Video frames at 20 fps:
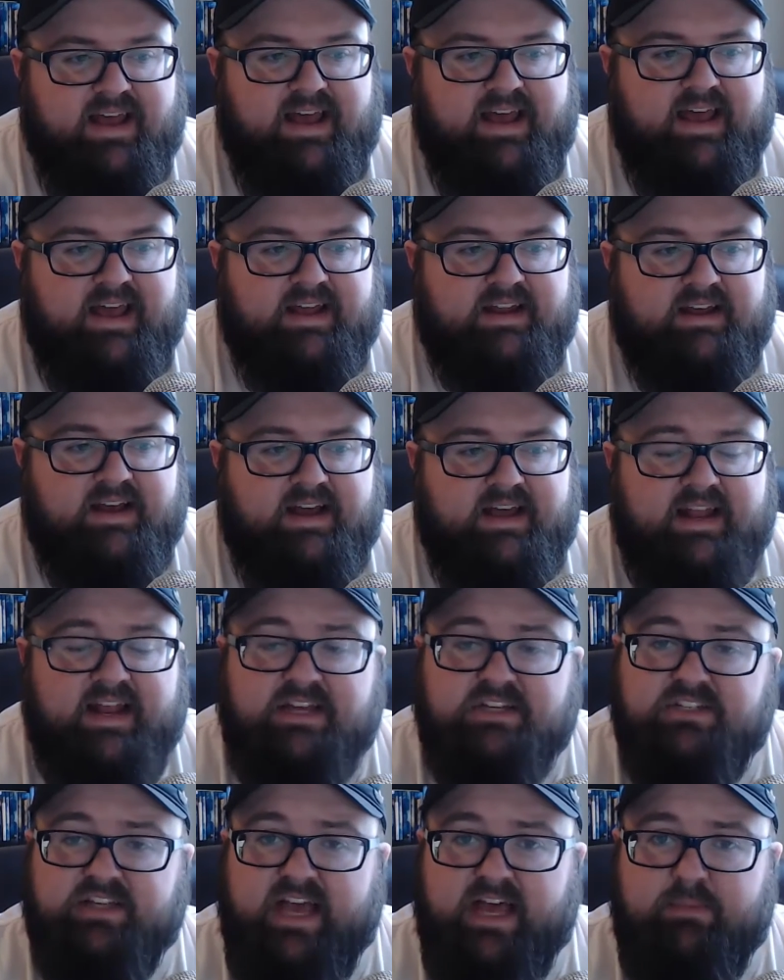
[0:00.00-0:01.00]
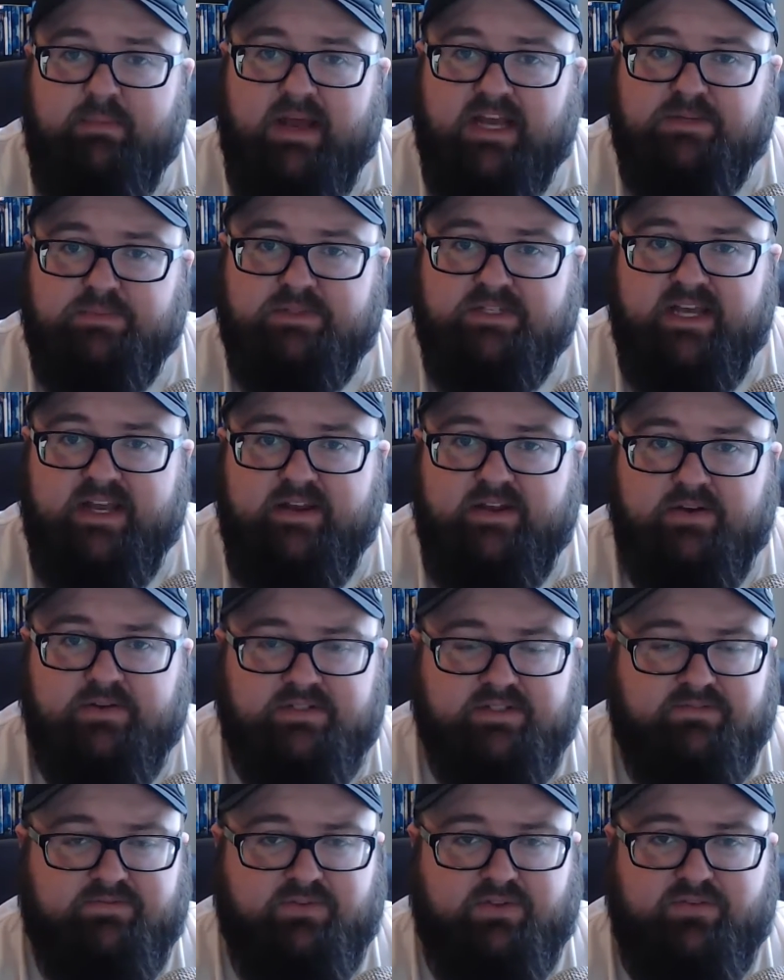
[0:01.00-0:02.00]
And it actually had mashed potatoes,
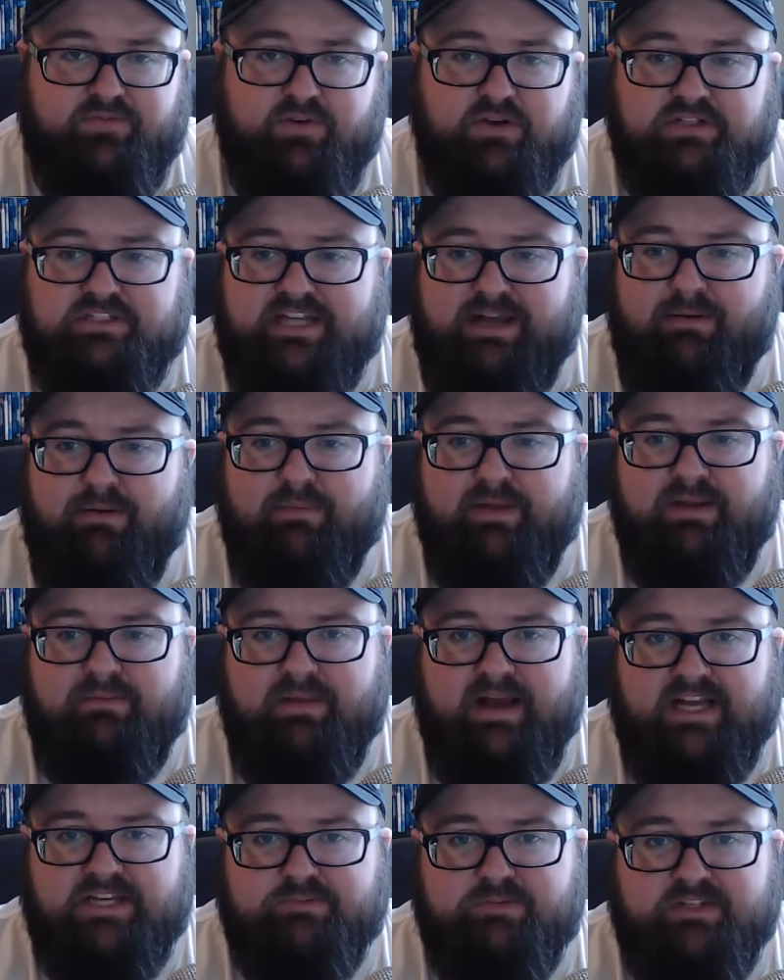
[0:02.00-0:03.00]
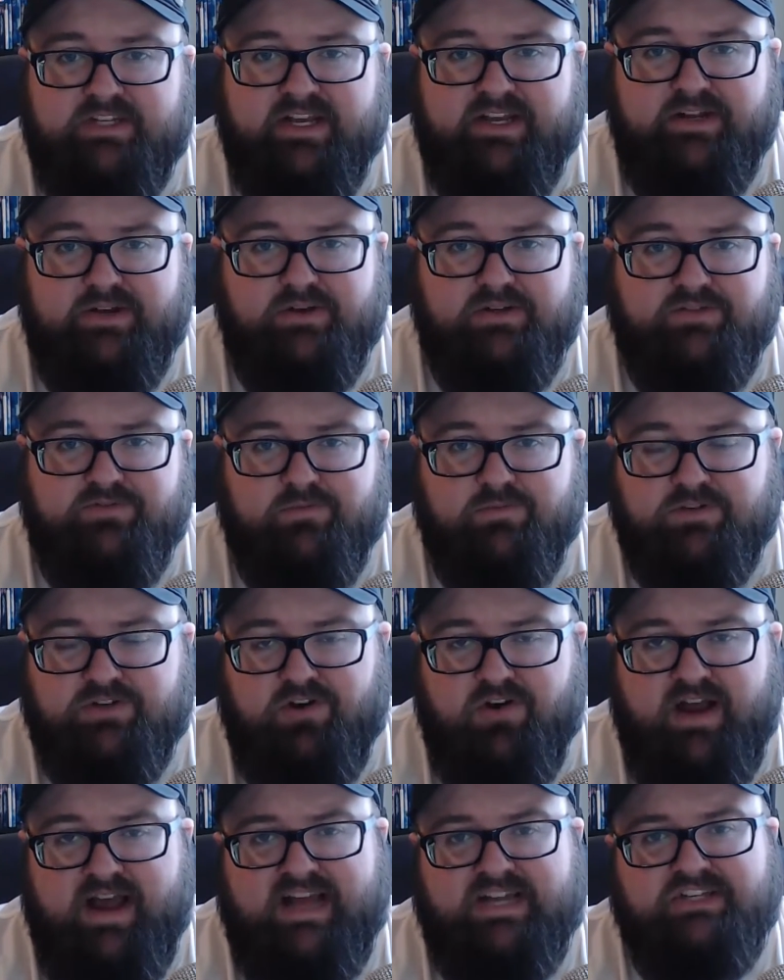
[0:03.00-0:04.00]
and for the first time I made mashed potatoes from
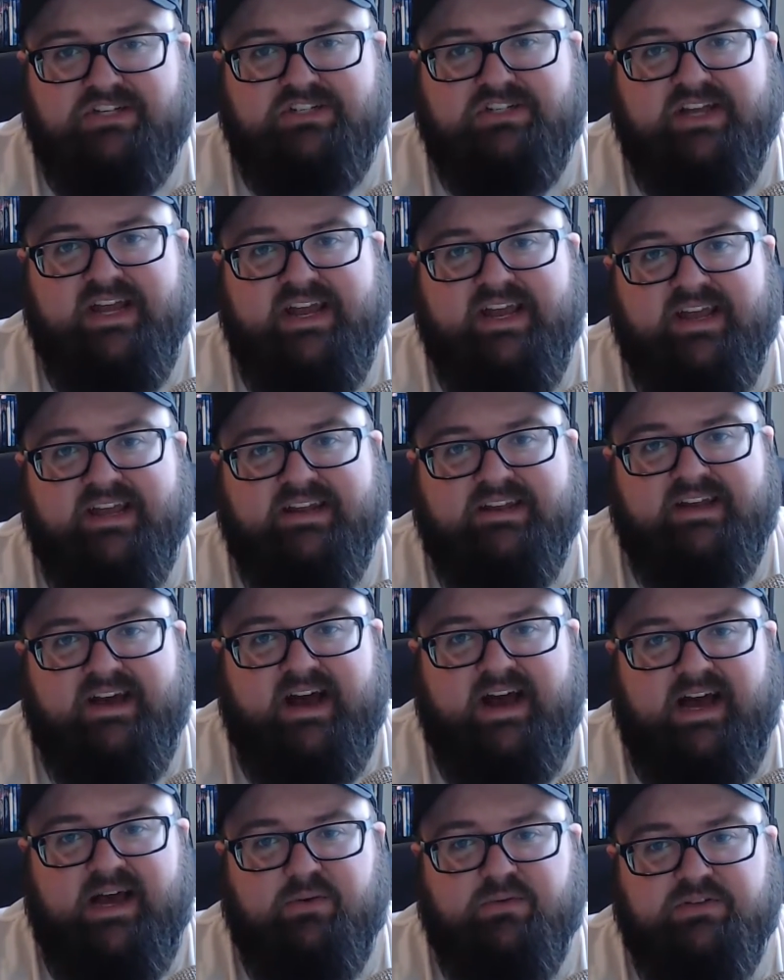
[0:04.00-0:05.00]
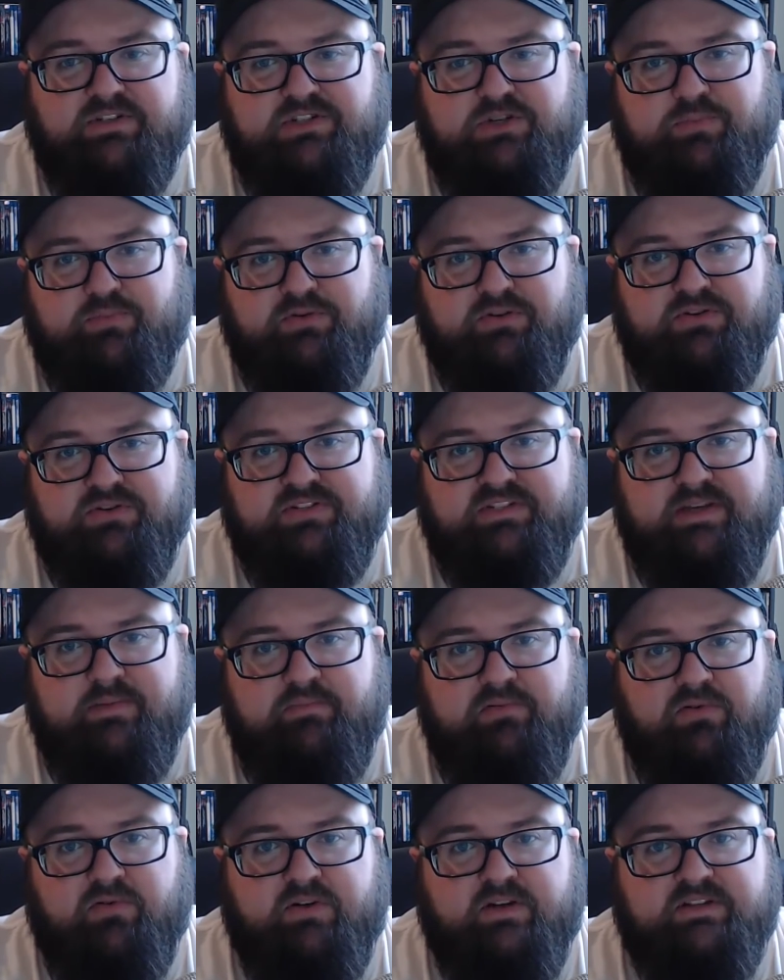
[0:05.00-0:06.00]
scratch, and it was super
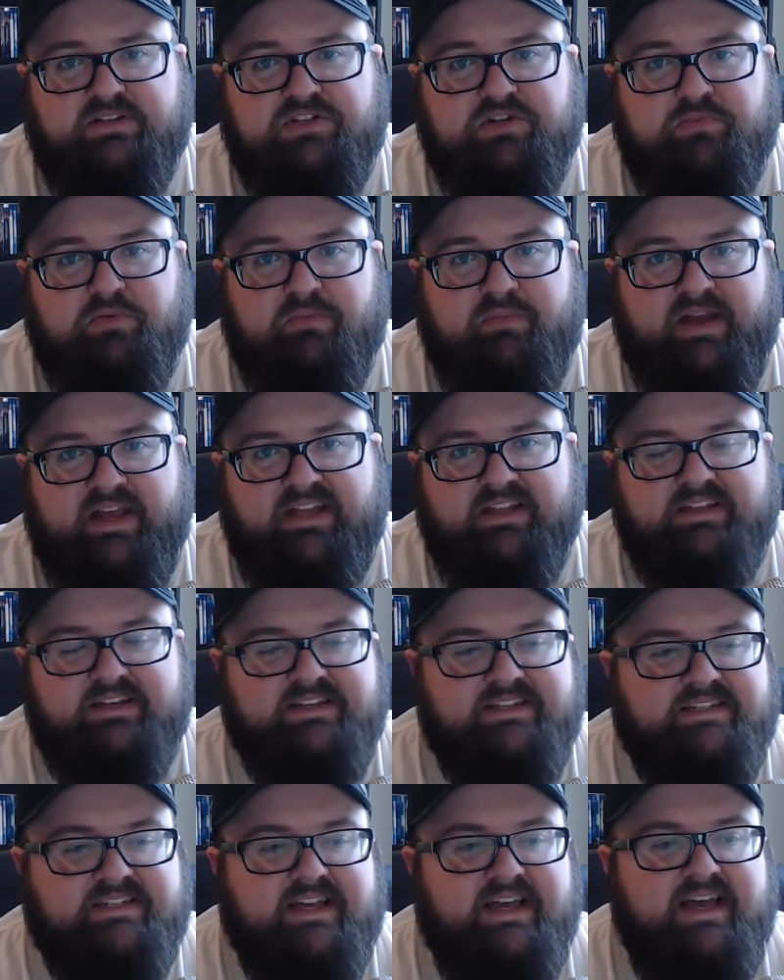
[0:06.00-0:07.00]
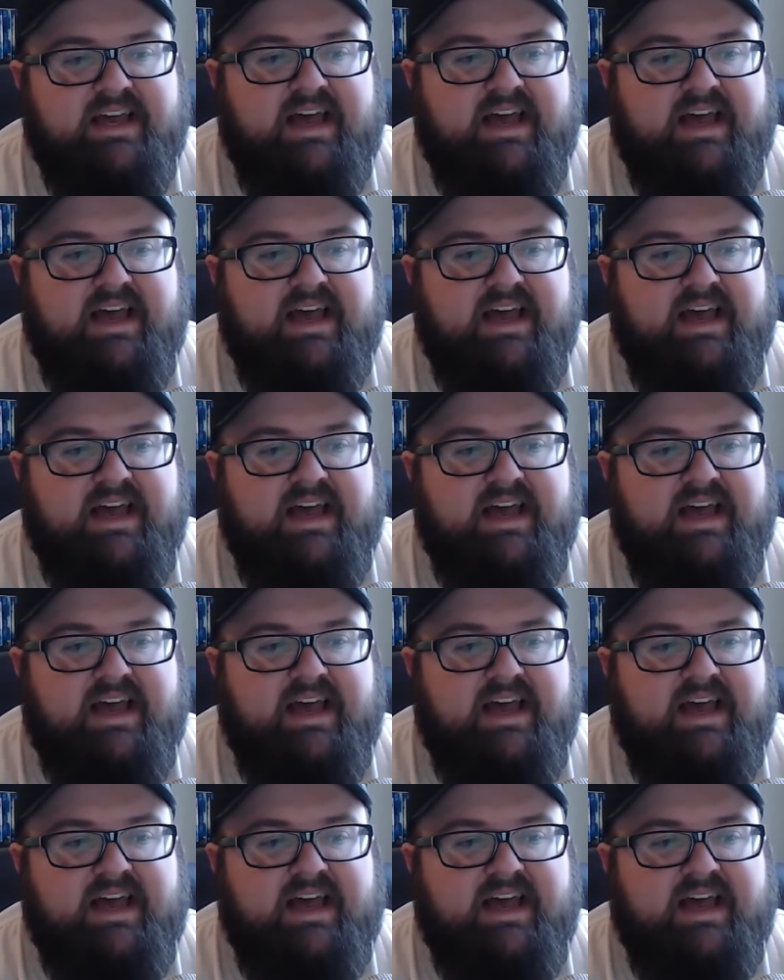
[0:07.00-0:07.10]
simple and super painless.